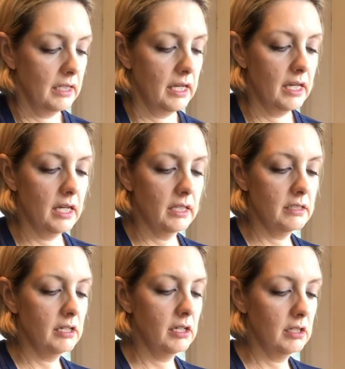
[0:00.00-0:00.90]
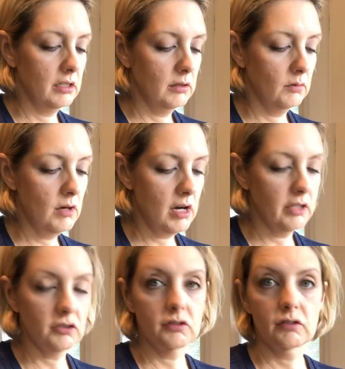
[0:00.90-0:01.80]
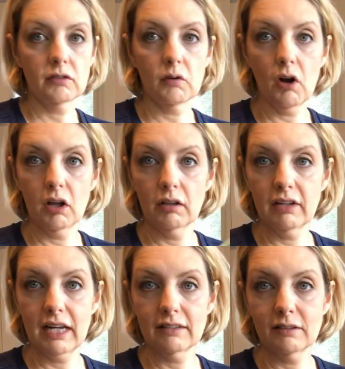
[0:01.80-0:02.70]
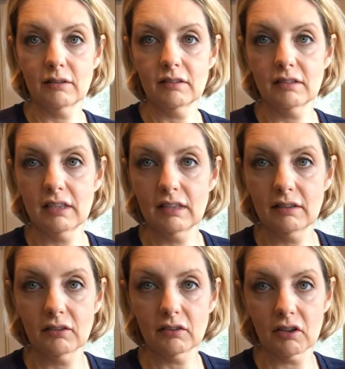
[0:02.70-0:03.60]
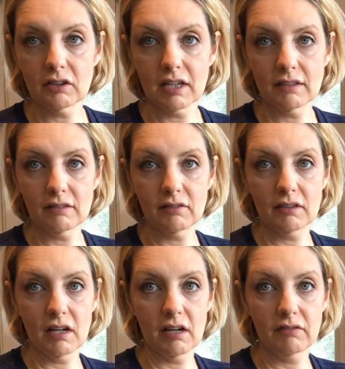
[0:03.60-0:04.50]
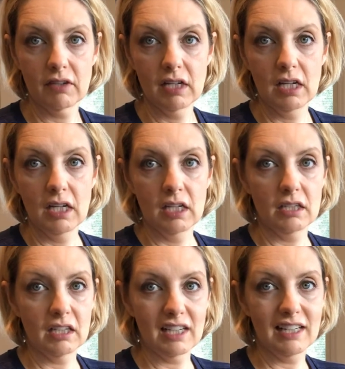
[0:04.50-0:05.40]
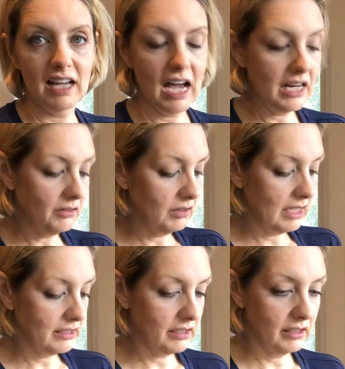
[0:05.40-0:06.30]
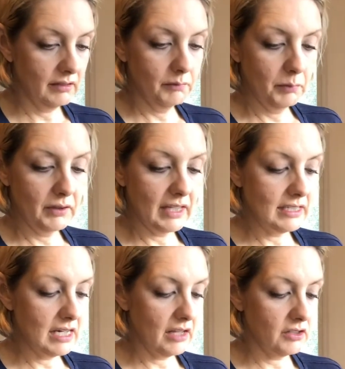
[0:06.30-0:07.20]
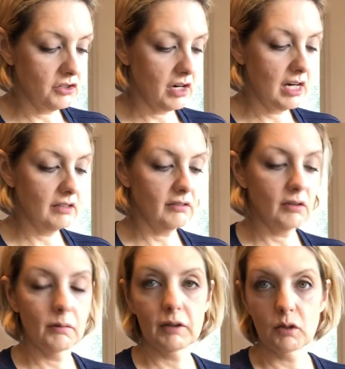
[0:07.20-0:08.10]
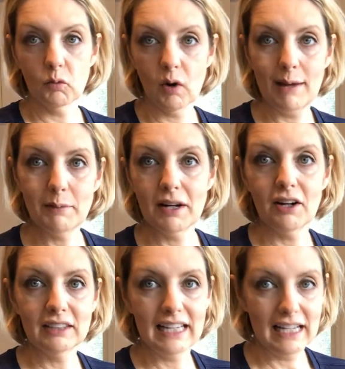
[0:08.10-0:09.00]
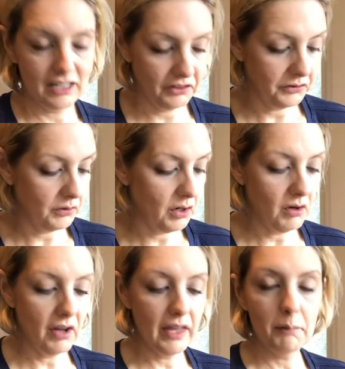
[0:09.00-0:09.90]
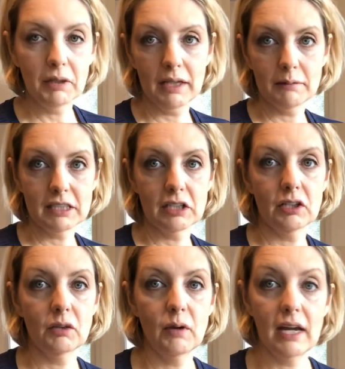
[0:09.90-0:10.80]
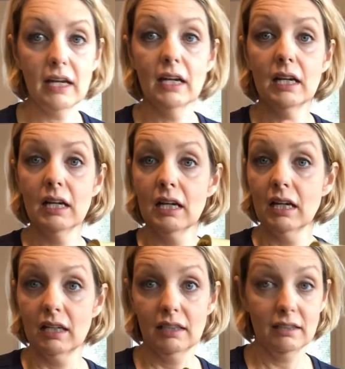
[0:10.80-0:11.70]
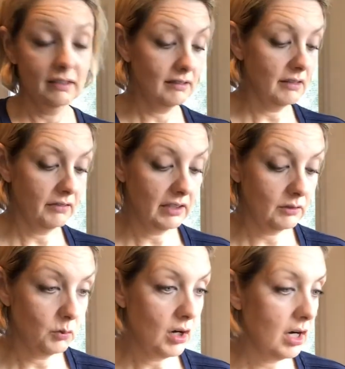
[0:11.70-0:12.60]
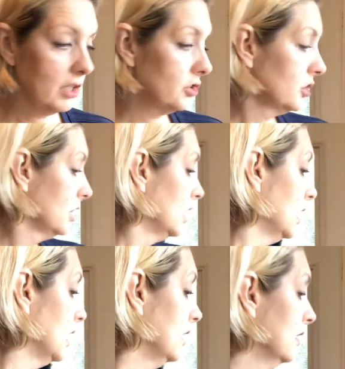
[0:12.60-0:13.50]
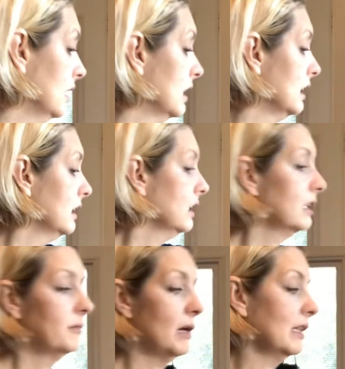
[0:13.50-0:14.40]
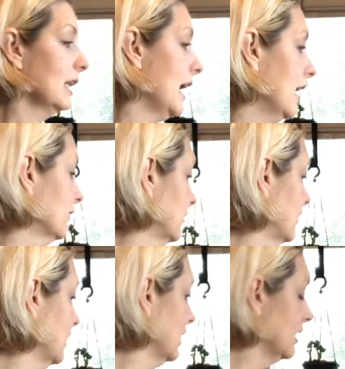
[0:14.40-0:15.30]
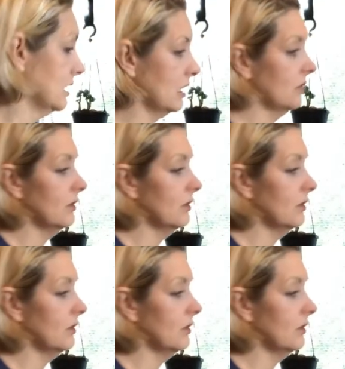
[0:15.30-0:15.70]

and washed. So all of it has to, see, there's all kinds of stuff. You gotta, I don't like to put that down the drain, so I'm gonna wipe it all down, throw all that plant material away, and then this stuff gets washed. And then my last thing I do